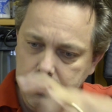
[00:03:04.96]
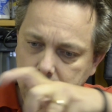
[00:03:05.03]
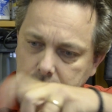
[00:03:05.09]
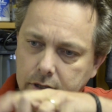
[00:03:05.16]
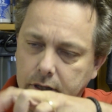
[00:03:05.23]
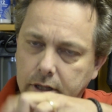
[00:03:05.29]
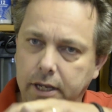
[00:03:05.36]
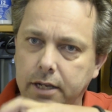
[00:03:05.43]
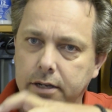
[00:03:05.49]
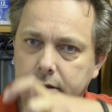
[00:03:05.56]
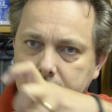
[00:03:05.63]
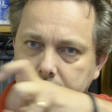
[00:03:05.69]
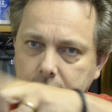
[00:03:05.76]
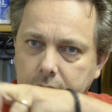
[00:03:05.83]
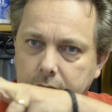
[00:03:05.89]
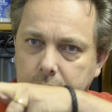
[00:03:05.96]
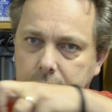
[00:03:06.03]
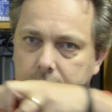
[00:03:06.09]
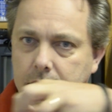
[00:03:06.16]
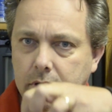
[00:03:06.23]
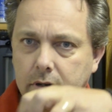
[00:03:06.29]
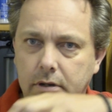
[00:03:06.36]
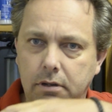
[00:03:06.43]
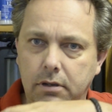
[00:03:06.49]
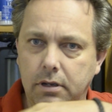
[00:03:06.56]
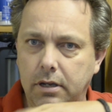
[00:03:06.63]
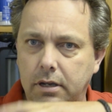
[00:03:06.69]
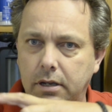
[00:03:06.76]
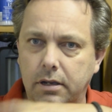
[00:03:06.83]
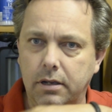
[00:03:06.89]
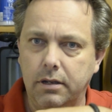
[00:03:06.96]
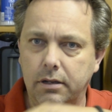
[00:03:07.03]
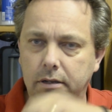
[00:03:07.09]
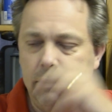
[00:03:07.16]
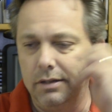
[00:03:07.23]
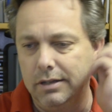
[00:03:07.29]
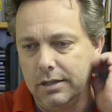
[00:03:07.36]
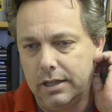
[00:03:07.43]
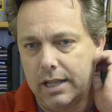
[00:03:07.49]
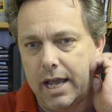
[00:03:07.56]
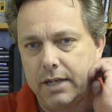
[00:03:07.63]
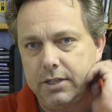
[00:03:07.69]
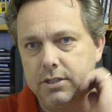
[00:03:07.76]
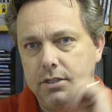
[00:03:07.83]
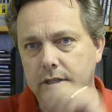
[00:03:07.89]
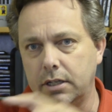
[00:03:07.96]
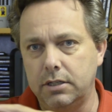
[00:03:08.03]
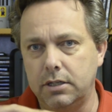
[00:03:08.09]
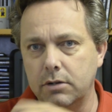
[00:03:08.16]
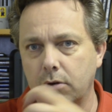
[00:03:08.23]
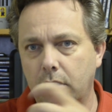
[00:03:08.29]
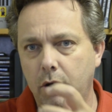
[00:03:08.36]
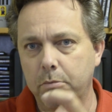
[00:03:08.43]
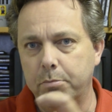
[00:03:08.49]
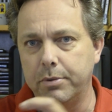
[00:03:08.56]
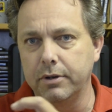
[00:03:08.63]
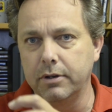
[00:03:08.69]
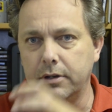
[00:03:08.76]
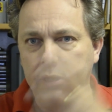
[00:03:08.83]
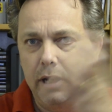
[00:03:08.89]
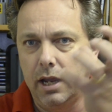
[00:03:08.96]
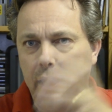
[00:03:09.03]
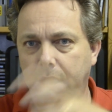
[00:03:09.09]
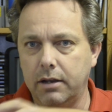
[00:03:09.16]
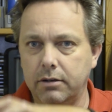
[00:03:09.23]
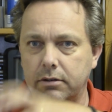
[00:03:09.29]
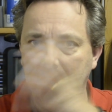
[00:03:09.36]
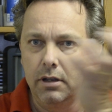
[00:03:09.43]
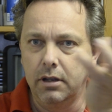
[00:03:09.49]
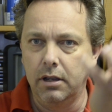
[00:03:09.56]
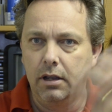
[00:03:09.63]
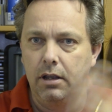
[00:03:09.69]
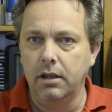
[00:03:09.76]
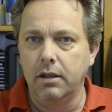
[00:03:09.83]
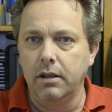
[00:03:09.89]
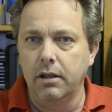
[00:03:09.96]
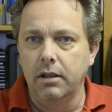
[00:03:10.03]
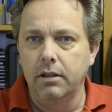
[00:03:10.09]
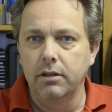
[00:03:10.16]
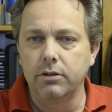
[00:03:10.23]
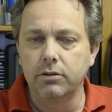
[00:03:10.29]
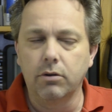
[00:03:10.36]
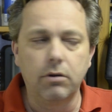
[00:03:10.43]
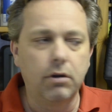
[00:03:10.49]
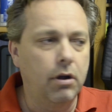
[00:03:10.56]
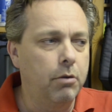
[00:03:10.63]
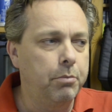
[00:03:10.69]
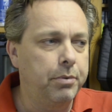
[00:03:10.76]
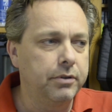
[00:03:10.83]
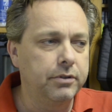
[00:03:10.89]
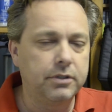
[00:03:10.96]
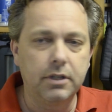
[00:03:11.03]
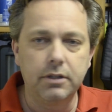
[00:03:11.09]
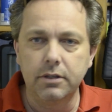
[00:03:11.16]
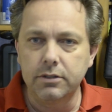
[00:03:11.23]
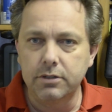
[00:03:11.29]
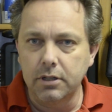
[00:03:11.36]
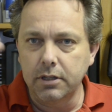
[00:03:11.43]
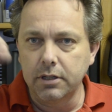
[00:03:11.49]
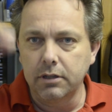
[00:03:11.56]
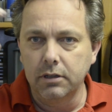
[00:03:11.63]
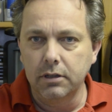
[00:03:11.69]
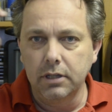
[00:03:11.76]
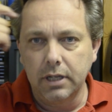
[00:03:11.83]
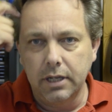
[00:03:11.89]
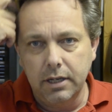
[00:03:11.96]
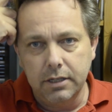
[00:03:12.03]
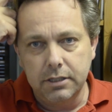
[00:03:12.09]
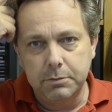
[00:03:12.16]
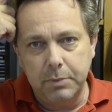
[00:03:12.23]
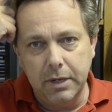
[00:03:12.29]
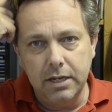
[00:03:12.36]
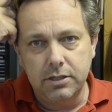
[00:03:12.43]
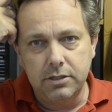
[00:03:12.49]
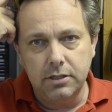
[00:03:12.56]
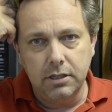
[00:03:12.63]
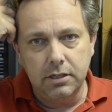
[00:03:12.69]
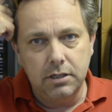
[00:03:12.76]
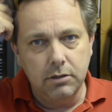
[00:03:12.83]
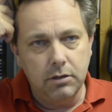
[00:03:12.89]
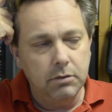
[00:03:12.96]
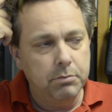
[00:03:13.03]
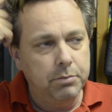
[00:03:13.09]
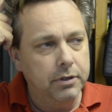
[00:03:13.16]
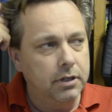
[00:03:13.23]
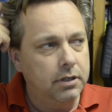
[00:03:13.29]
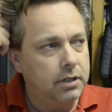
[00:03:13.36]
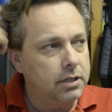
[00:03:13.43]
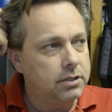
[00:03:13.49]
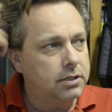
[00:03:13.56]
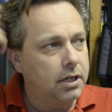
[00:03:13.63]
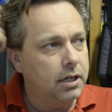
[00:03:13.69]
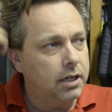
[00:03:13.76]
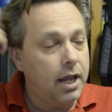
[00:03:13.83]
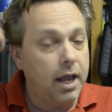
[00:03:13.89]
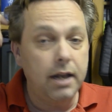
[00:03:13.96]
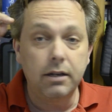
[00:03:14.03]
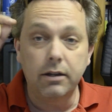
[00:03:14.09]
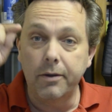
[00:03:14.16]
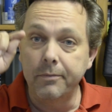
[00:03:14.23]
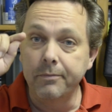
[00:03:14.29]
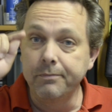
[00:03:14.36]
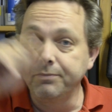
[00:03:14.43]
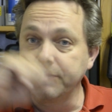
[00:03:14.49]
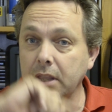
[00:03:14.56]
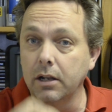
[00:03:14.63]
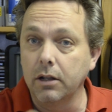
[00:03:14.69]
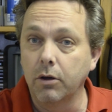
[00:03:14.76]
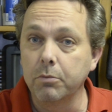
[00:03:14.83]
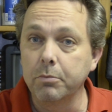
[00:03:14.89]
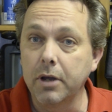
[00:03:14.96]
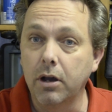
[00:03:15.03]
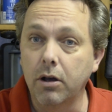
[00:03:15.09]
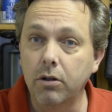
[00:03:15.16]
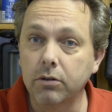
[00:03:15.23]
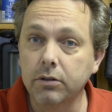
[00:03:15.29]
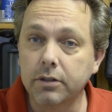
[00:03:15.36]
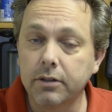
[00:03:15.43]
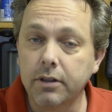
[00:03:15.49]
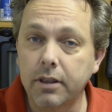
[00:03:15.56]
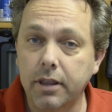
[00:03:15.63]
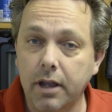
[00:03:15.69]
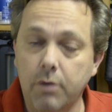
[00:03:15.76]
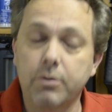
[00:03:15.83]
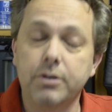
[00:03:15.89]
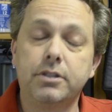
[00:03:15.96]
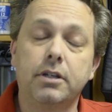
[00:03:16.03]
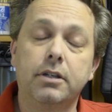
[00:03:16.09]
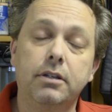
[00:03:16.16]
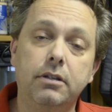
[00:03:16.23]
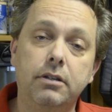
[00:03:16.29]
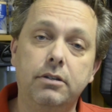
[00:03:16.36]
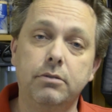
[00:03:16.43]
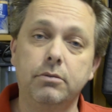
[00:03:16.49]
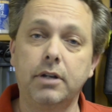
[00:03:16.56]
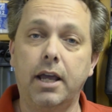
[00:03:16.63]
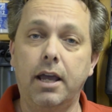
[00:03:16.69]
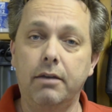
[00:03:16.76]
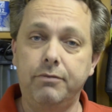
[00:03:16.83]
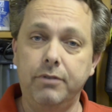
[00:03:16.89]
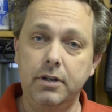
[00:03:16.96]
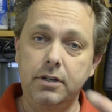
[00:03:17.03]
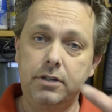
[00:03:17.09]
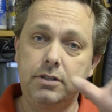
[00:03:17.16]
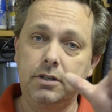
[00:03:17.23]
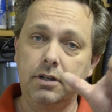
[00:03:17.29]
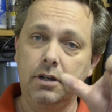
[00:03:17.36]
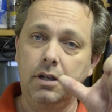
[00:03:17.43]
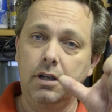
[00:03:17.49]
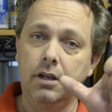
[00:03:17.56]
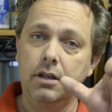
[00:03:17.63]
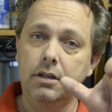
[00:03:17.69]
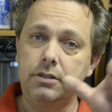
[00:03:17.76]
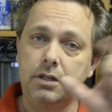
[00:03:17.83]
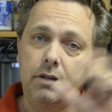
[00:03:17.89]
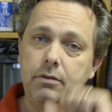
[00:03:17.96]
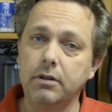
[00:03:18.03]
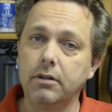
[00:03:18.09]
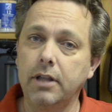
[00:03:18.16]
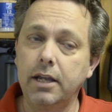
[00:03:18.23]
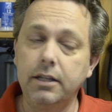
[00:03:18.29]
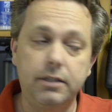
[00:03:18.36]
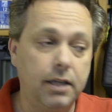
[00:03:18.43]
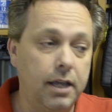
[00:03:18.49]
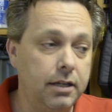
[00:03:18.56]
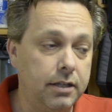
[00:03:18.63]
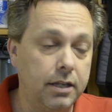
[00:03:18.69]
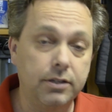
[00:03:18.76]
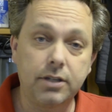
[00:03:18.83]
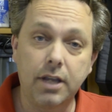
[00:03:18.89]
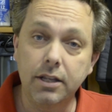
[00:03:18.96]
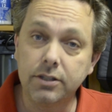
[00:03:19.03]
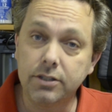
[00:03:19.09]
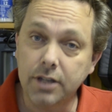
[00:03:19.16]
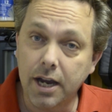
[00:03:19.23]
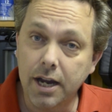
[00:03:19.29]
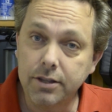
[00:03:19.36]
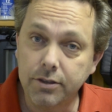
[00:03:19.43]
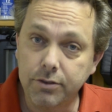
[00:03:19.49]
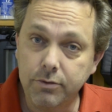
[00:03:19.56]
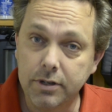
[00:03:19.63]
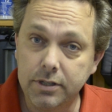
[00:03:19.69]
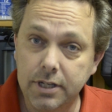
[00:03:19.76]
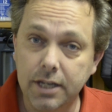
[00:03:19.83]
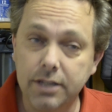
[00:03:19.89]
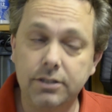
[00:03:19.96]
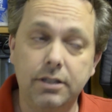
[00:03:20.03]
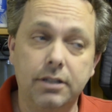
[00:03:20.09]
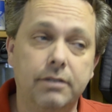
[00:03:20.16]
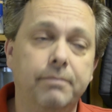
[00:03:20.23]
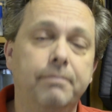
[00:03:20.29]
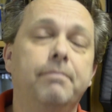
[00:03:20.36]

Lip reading: a little hidden latch that you open, and the door opens, and there's a little space that you can put a disc in. And lo and behold, there was a 2.5-inch Serial 88 disc inside the 360.